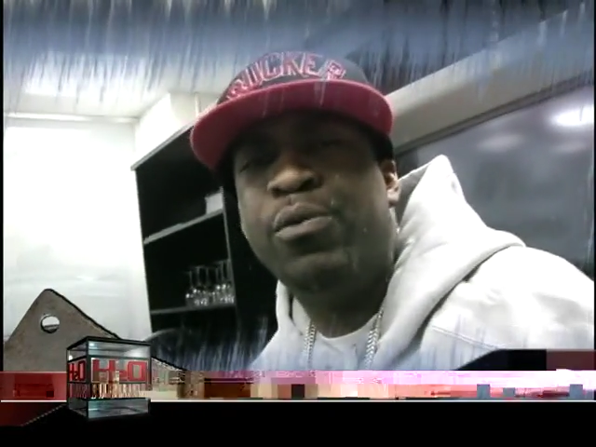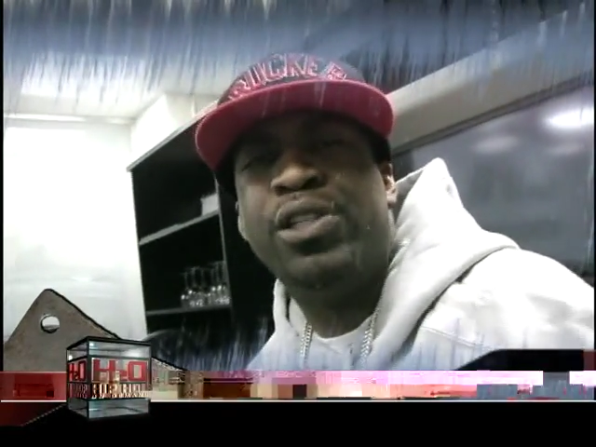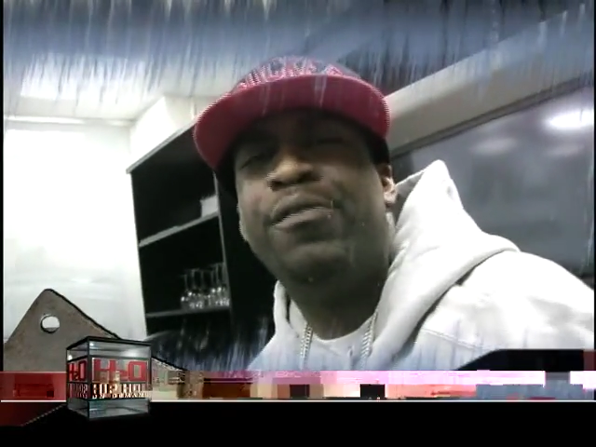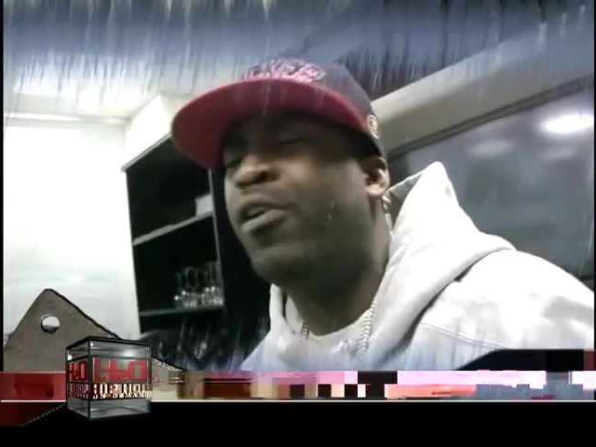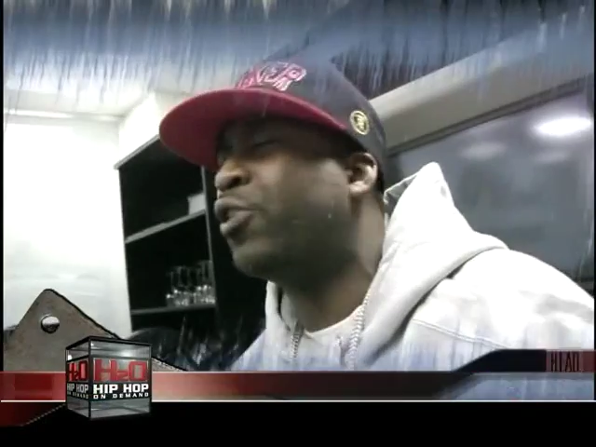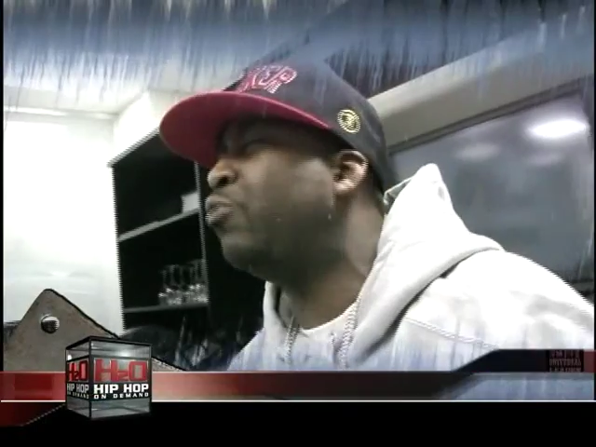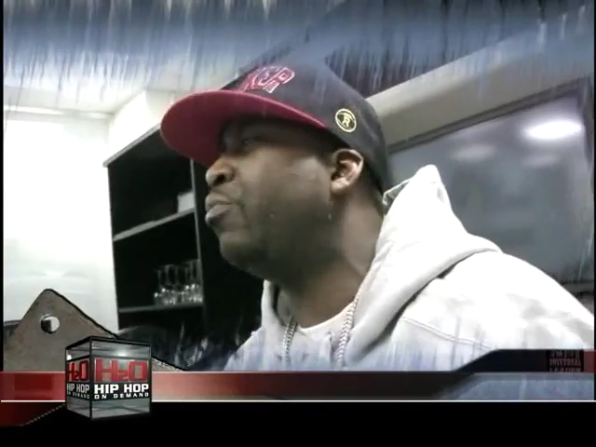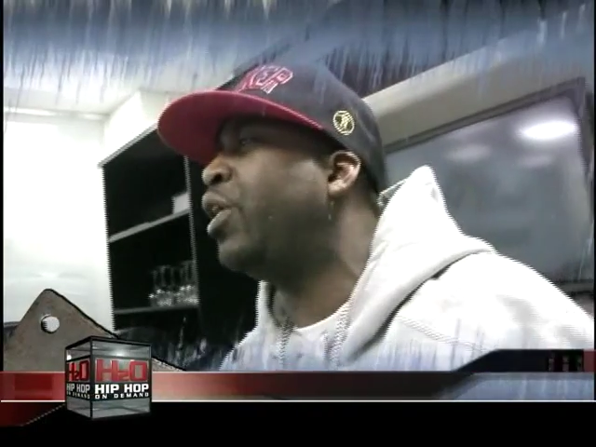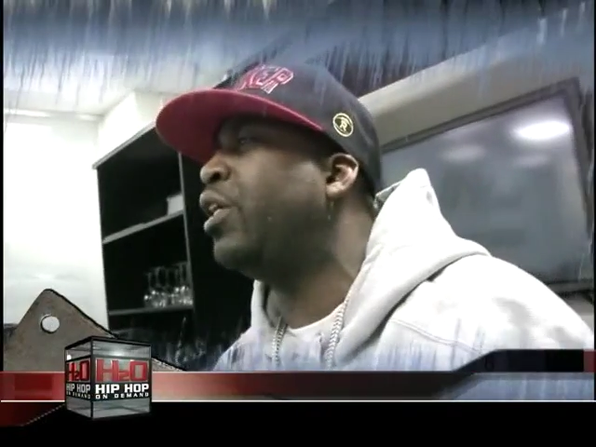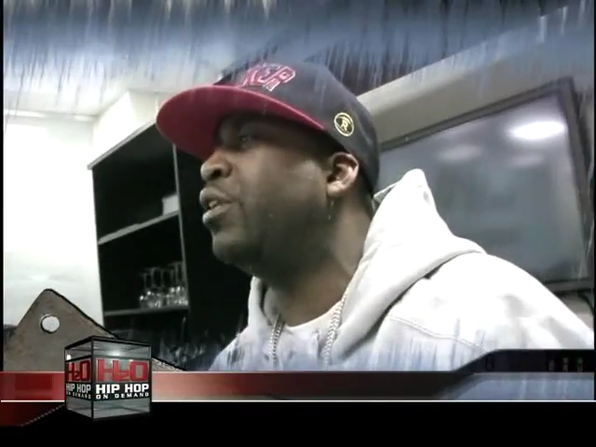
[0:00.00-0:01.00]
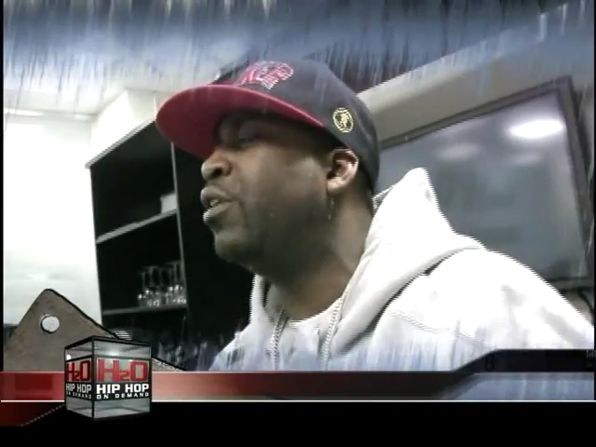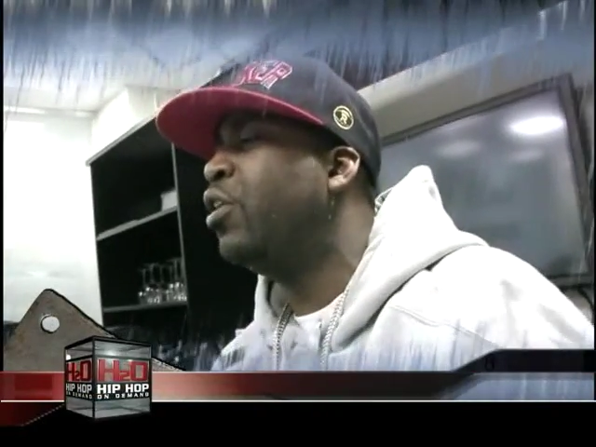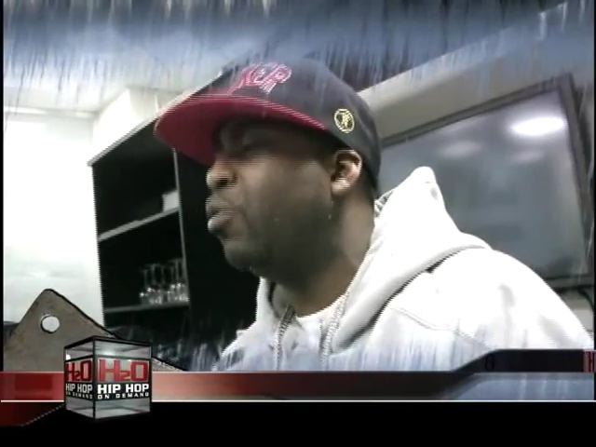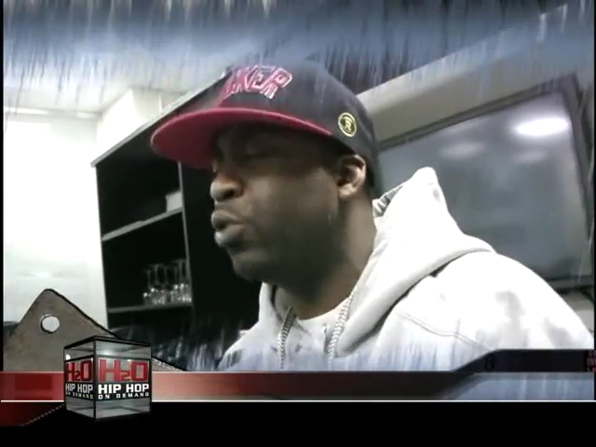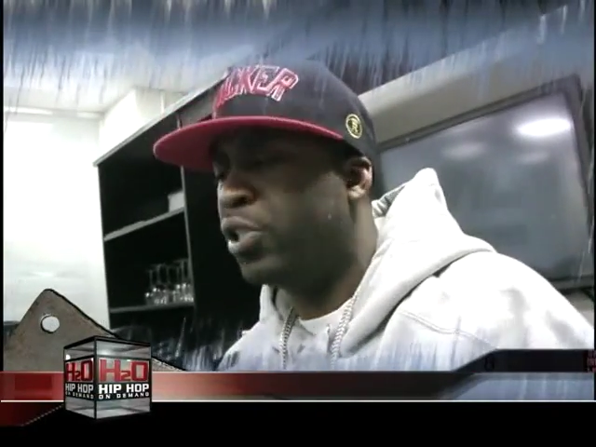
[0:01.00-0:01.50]
What the fuck you mean?
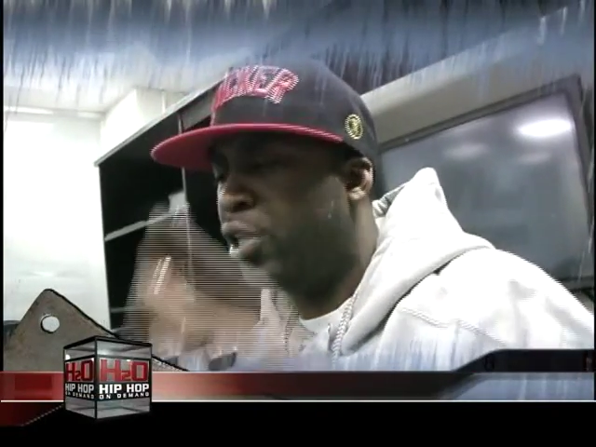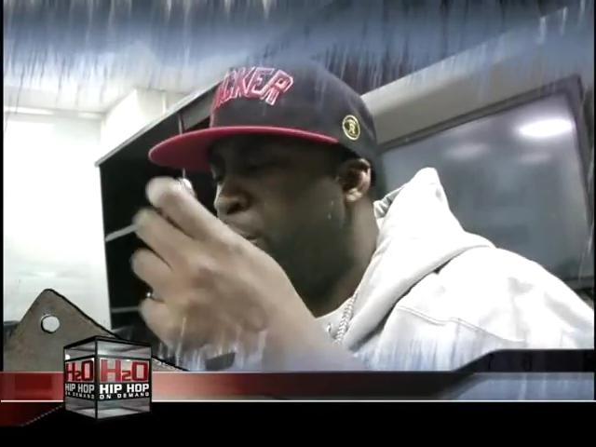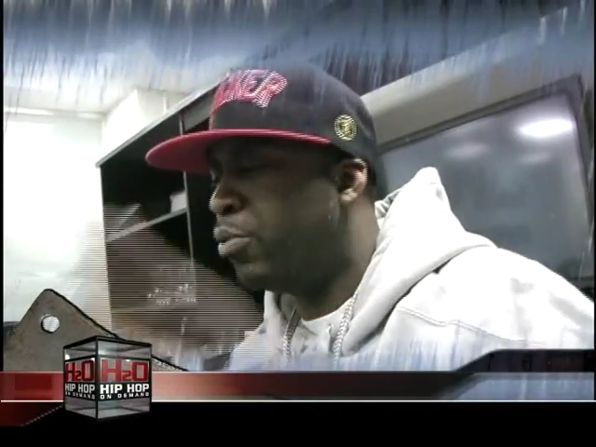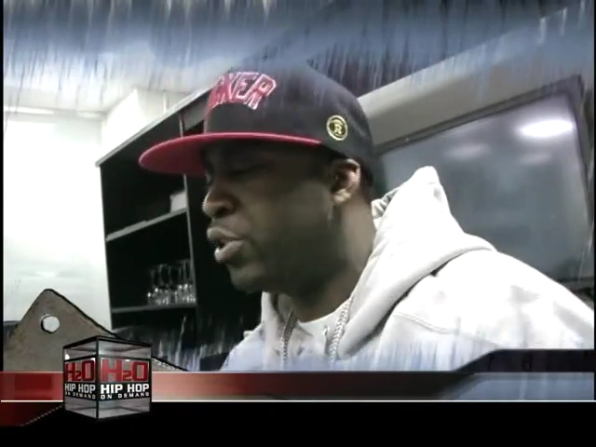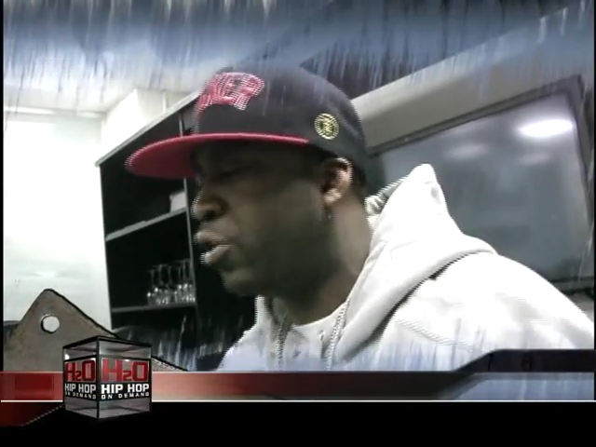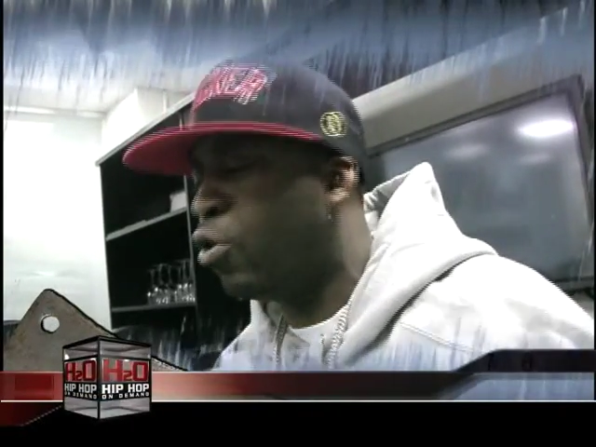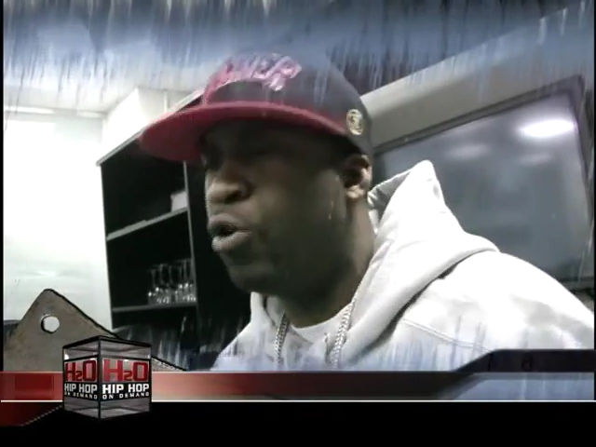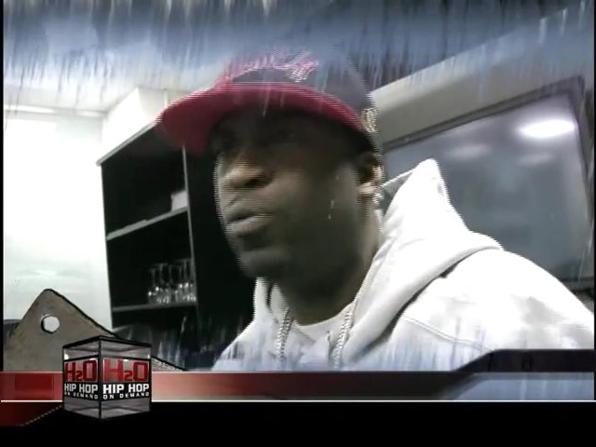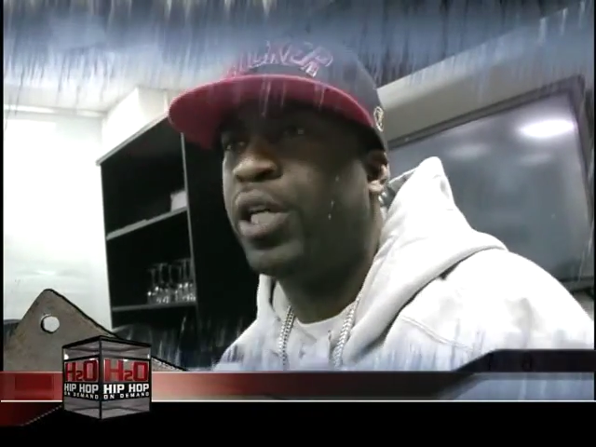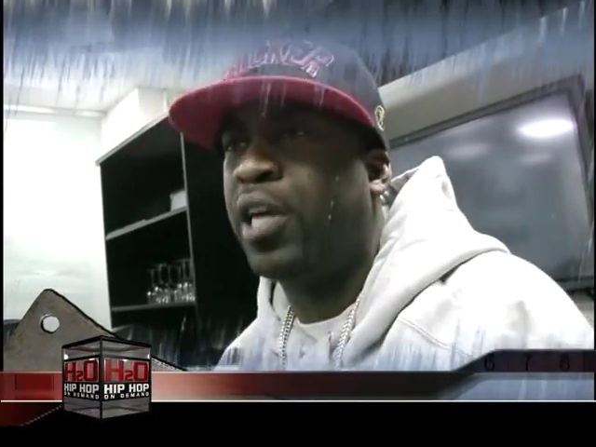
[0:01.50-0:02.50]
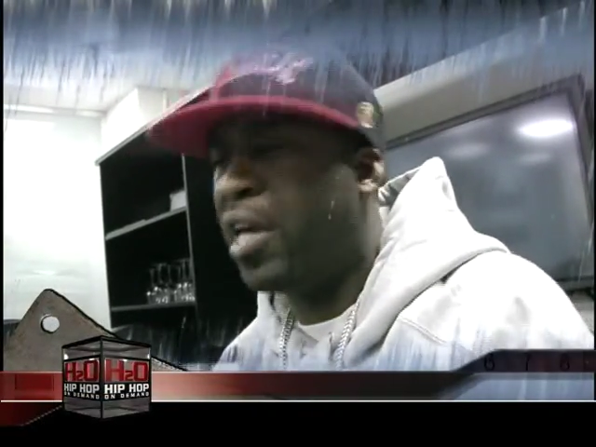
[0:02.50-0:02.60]
What's up with the cold with